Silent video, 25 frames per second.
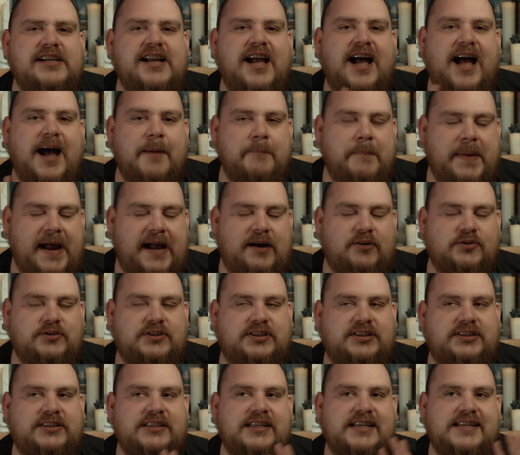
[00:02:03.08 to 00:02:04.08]

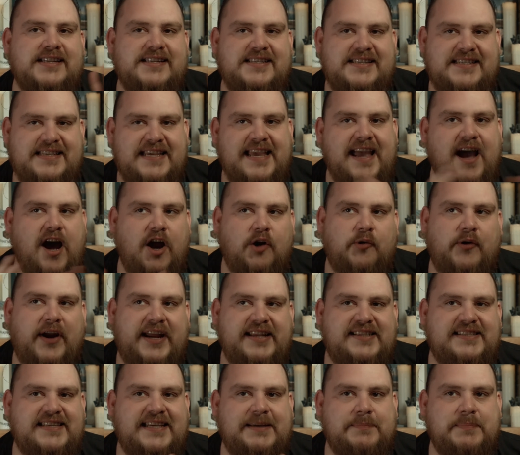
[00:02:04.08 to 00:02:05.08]
about CR
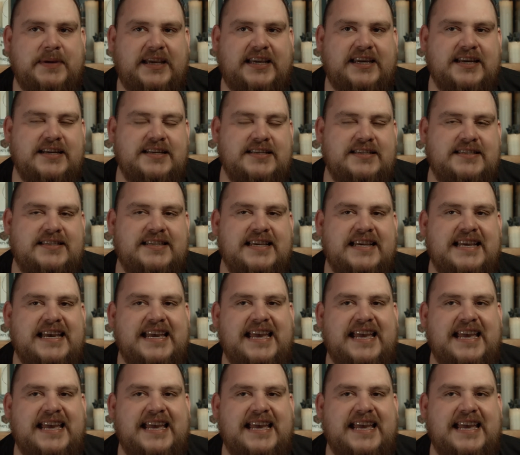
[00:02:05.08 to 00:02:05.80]
rating because